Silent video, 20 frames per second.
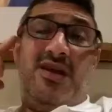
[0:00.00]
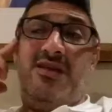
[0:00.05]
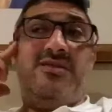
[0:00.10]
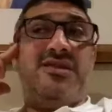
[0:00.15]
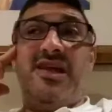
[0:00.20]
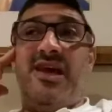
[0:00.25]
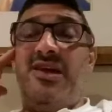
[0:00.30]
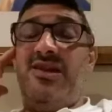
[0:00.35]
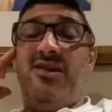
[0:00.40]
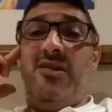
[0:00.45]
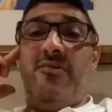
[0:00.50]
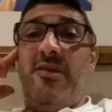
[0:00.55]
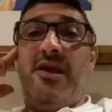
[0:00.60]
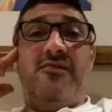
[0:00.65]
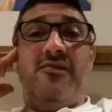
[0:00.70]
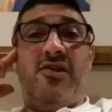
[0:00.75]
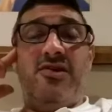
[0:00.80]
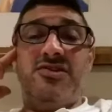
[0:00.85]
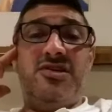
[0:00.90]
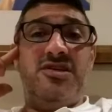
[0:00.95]
And today,
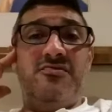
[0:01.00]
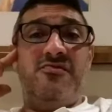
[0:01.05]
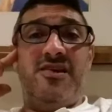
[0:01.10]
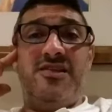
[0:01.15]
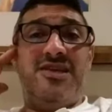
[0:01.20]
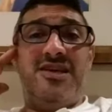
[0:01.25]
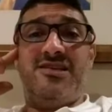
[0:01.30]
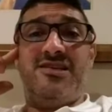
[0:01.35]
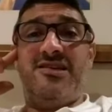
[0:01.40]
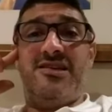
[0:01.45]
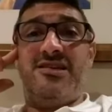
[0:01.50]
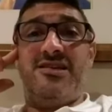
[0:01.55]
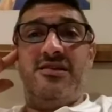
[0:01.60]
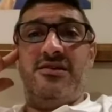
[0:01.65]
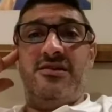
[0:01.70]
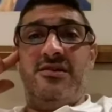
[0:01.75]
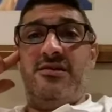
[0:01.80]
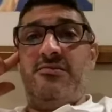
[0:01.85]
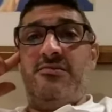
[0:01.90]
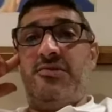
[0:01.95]
Mane sees them
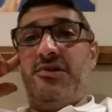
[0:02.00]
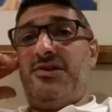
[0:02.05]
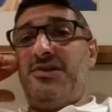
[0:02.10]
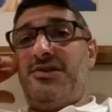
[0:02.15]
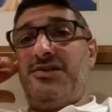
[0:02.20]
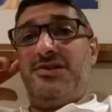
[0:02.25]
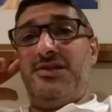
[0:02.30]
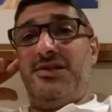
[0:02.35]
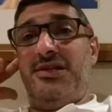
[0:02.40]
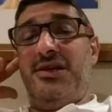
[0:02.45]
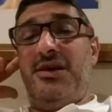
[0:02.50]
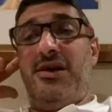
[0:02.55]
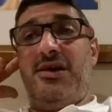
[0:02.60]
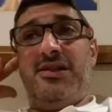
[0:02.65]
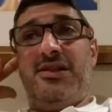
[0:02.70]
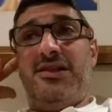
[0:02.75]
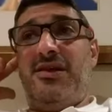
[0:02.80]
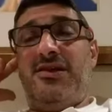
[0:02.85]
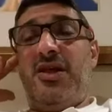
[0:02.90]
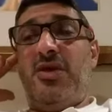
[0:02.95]
fantastically
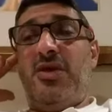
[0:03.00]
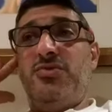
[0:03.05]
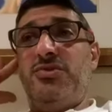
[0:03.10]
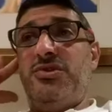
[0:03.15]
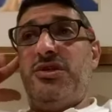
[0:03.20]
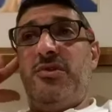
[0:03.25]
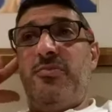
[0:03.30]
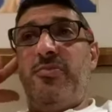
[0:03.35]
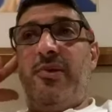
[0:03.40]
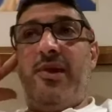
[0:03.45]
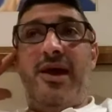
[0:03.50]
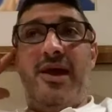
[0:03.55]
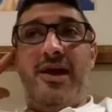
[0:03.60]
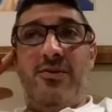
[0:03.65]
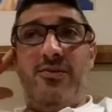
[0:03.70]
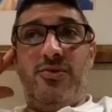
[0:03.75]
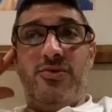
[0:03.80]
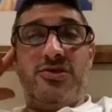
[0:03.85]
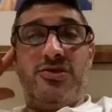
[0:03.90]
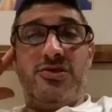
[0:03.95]
because
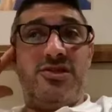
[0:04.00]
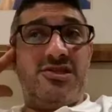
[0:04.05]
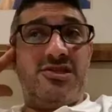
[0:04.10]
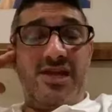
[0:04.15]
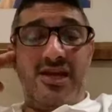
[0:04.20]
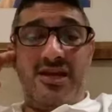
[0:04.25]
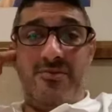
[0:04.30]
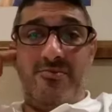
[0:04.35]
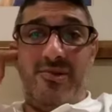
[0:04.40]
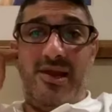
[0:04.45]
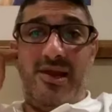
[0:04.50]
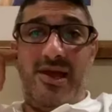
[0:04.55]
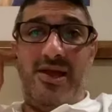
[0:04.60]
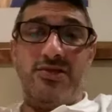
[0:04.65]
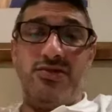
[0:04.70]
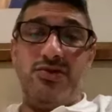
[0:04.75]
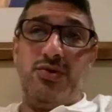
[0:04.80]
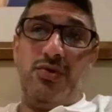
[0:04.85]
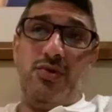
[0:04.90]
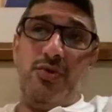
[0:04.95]
I don't see a
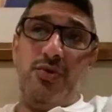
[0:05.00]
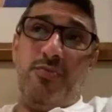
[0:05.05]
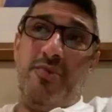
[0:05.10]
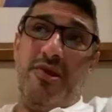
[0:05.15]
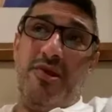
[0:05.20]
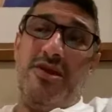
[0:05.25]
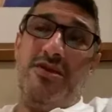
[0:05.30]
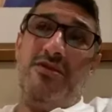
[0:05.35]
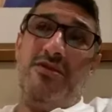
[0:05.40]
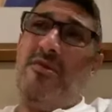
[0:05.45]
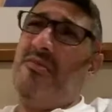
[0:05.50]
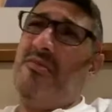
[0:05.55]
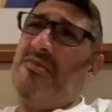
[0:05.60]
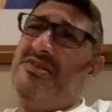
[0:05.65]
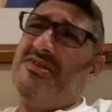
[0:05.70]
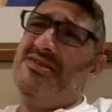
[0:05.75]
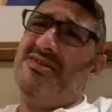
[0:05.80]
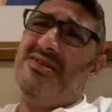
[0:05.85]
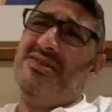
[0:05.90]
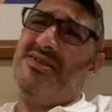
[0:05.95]
player that wants to
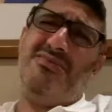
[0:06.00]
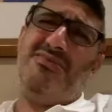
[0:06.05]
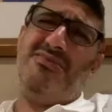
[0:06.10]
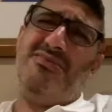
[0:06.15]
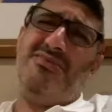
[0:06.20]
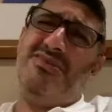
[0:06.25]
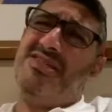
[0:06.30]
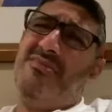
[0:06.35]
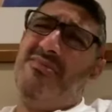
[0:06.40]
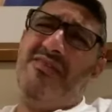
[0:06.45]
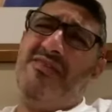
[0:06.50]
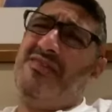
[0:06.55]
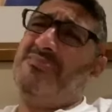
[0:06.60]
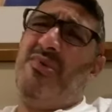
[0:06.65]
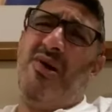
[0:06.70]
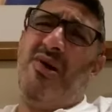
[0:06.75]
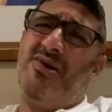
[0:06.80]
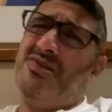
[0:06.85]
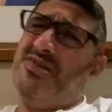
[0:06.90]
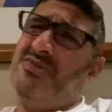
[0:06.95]
take players on or
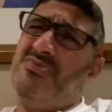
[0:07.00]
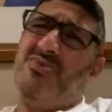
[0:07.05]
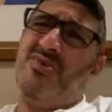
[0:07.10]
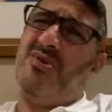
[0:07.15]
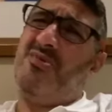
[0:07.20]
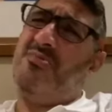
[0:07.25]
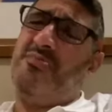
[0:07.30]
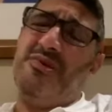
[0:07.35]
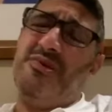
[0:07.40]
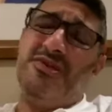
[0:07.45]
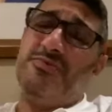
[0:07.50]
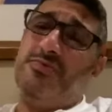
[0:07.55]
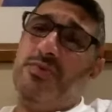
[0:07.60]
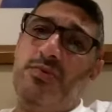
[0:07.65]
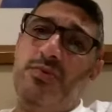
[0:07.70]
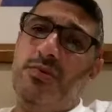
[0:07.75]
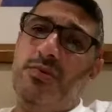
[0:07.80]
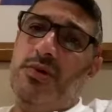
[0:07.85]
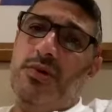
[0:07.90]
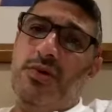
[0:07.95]
beat them. I mean,
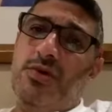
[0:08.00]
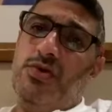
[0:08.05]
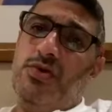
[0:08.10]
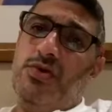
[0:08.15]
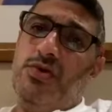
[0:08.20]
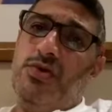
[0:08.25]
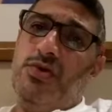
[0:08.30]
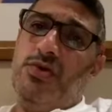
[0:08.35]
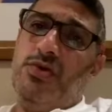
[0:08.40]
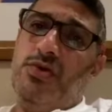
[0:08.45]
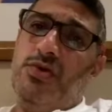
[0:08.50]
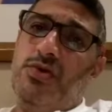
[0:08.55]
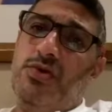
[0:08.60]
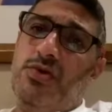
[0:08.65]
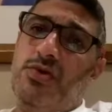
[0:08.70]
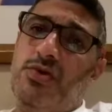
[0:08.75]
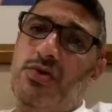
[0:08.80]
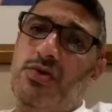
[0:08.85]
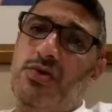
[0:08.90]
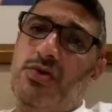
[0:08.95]
some of his passes were
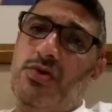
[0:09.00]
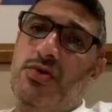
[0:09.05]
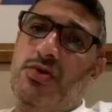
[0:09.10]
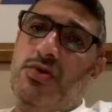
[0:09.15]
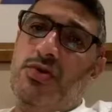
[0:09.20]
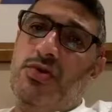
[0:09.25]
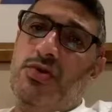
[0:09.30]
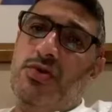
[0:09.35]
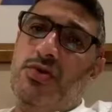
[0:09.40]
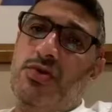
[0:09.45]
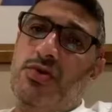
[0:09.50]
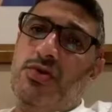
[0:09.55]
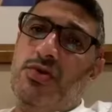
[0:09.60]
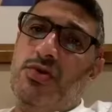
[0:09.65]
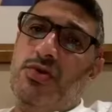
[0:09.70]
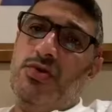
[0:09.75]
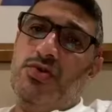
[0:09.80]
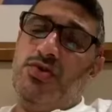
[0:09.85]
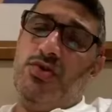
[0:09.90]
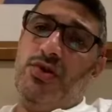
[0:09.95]
abysmal.
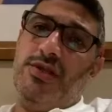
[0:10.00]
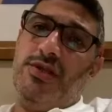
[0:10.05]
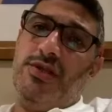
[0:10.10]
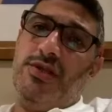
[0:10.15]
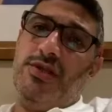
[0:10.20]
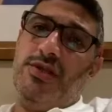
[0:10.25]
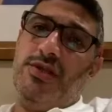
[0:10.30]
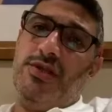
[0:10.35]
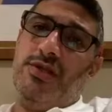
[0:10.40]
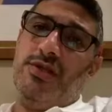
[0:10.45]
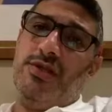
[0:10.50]
Shocking.